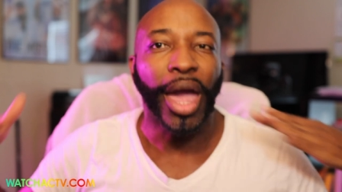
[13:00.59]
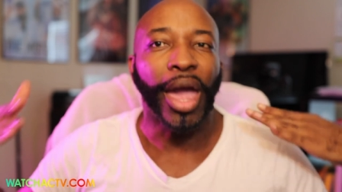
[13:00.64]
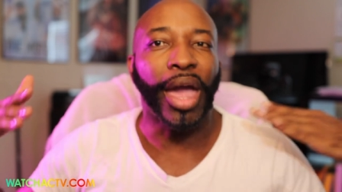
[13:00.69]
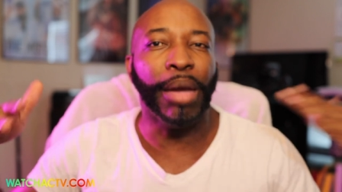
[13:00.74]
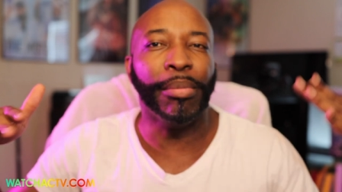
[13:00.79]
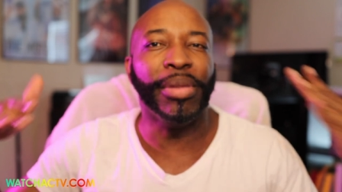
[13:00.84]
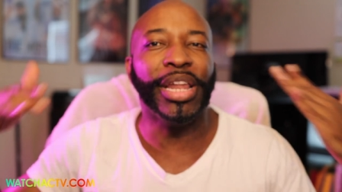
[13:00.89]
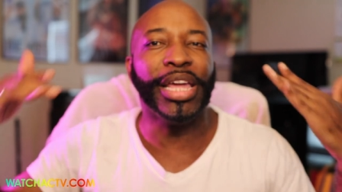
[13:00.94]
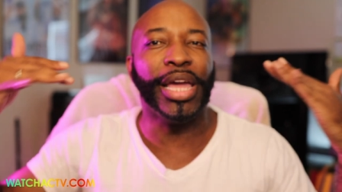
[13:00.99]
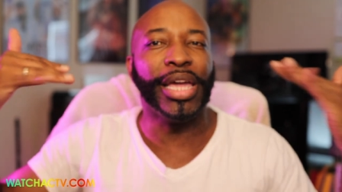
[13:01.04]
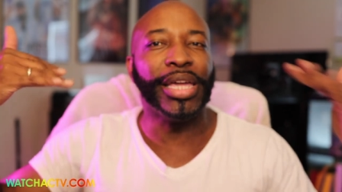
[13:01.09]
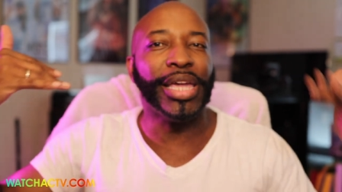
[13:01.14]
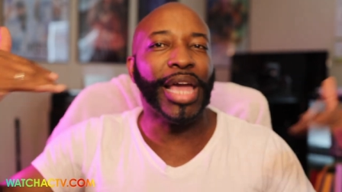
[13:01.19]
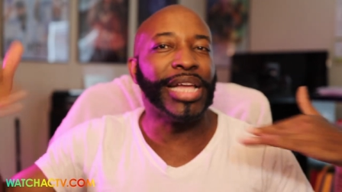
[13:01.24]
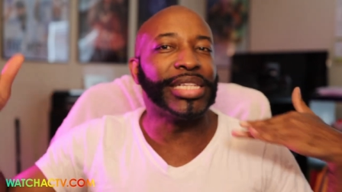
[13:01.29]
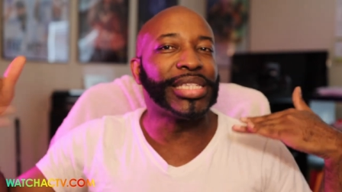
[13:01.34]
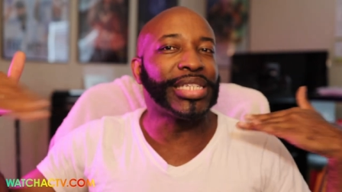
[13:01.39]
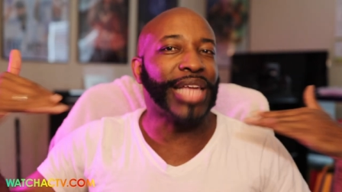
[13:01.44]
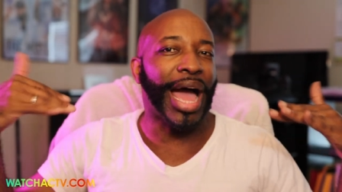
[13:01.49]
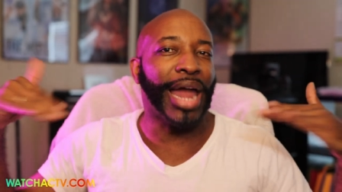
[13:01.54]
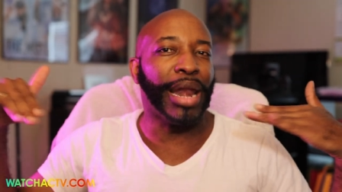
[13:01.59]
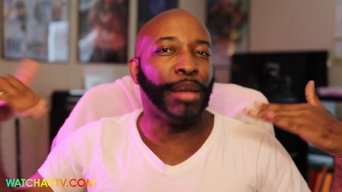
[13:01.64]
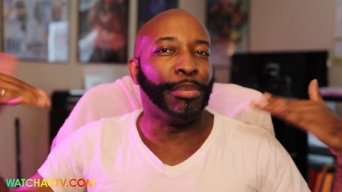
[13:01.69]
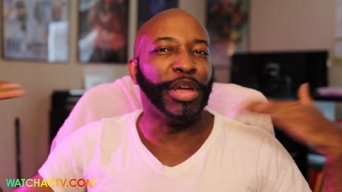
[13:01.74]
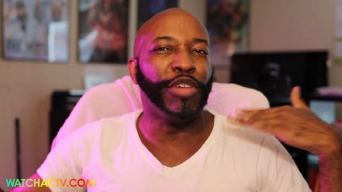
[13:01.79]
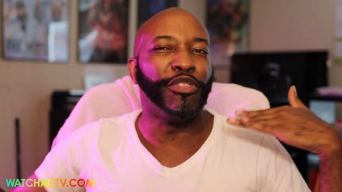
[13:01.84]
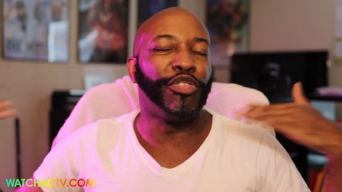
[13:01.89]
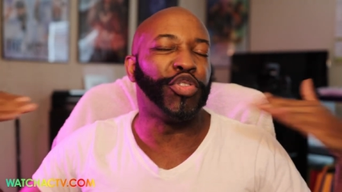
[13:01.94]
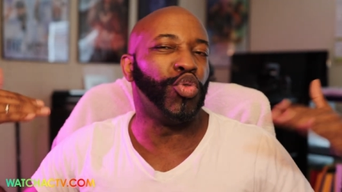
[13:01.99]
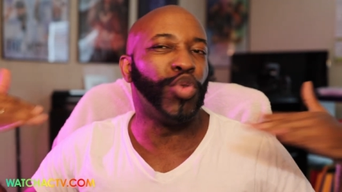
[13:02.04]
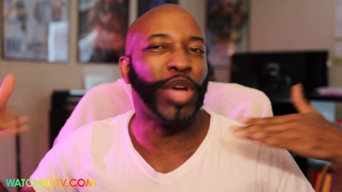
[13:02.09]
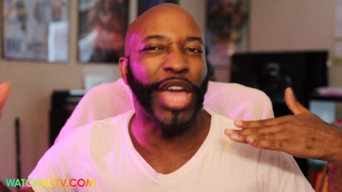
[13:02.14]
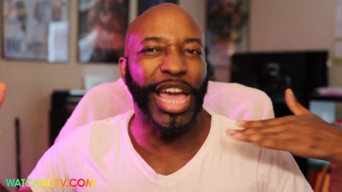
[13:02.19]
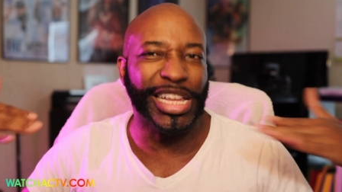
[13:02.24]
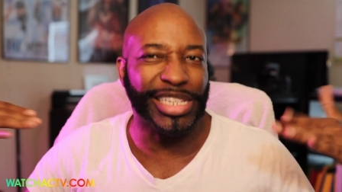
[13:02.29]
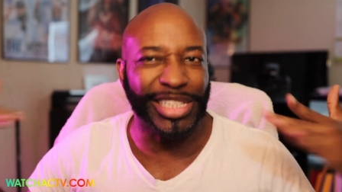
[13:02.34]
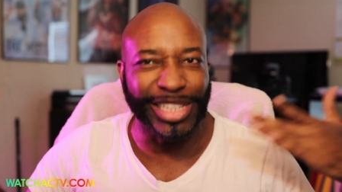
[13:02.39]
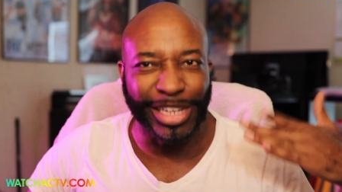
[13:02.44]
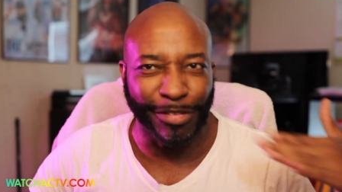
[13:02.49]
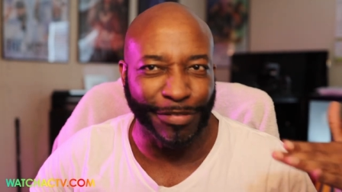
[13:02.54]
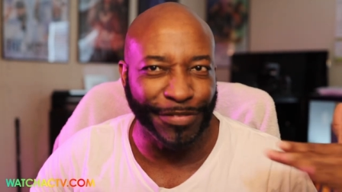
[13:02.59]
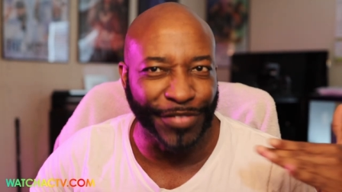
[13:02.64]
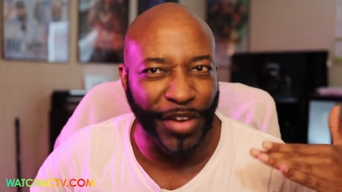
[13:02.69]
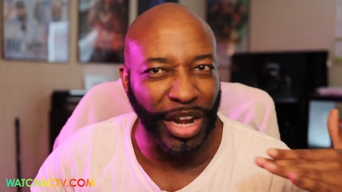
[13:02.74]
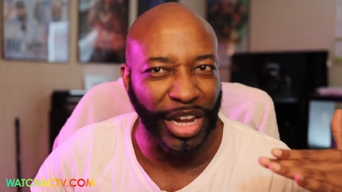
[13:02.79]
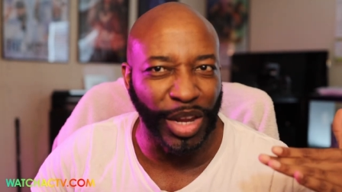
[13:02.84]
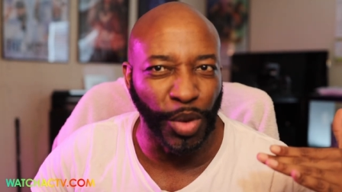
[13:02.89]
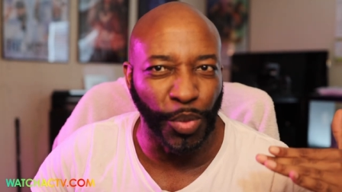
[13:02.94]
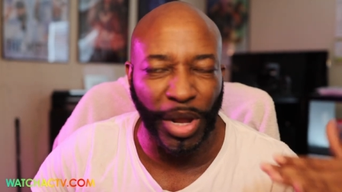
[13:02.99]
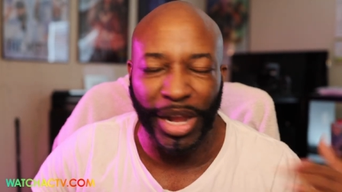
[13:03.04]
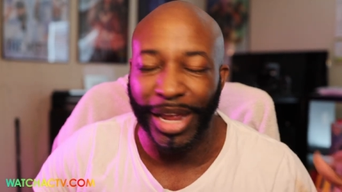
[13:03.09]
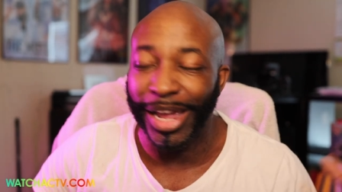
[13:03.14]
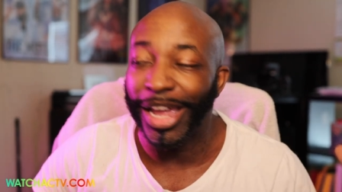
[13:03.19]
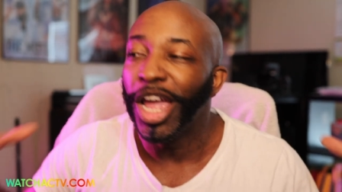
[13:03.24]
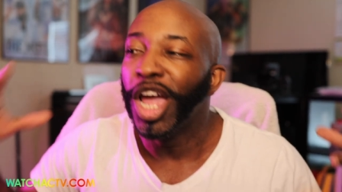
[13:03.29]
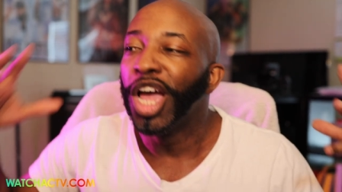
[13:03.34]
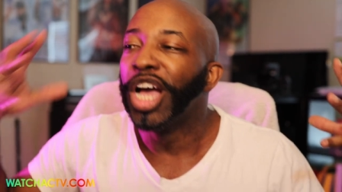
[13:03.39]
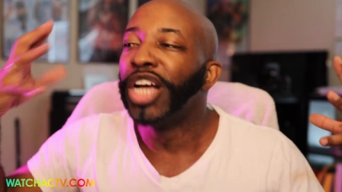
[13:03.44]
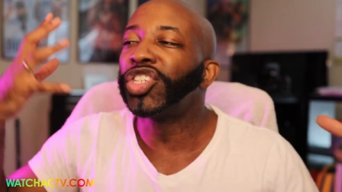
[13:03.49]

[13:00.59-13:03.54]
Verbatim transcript: Emily and Yes kind of been fugazi and funny with it.